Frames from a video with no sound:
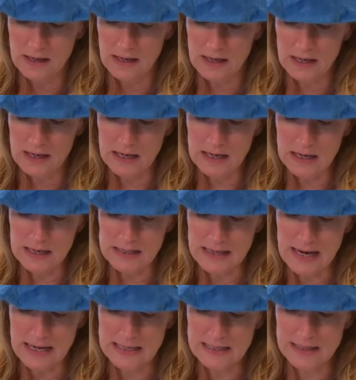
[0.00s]
And
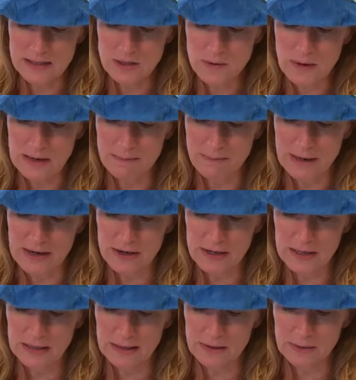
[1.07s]
I did do our butter
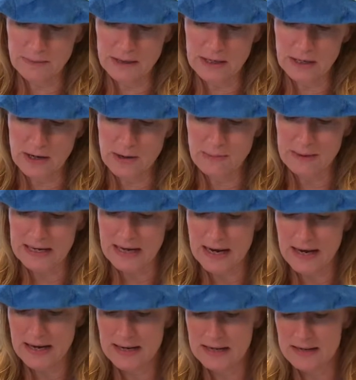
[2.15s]
a little bit ago
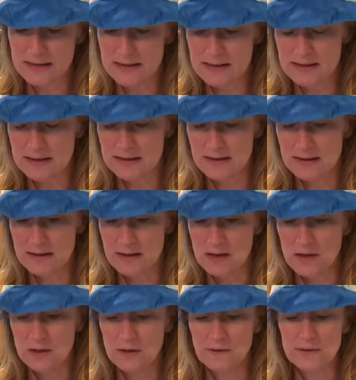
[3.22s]
because,
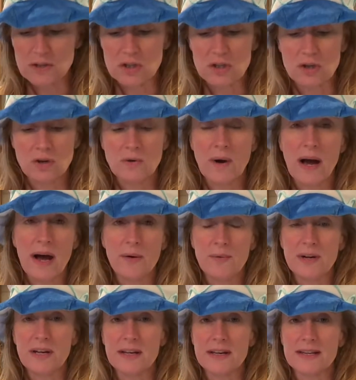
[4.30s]
if it's too hot
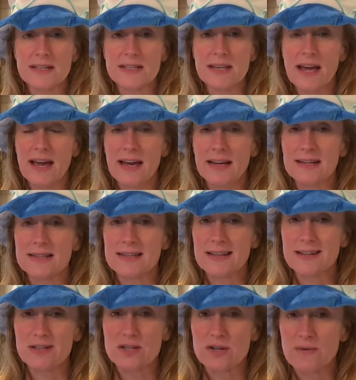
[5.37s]
when it hits the egg, it's
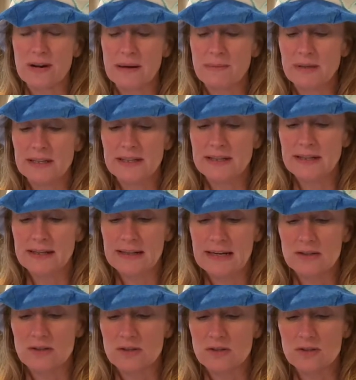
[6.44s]
gonna scramble it, and
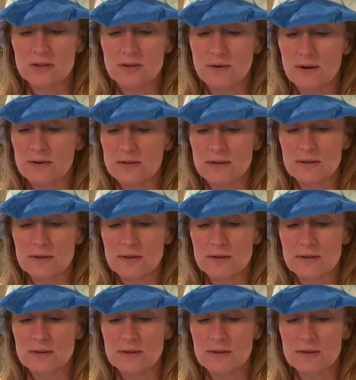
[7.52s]
that's just gross.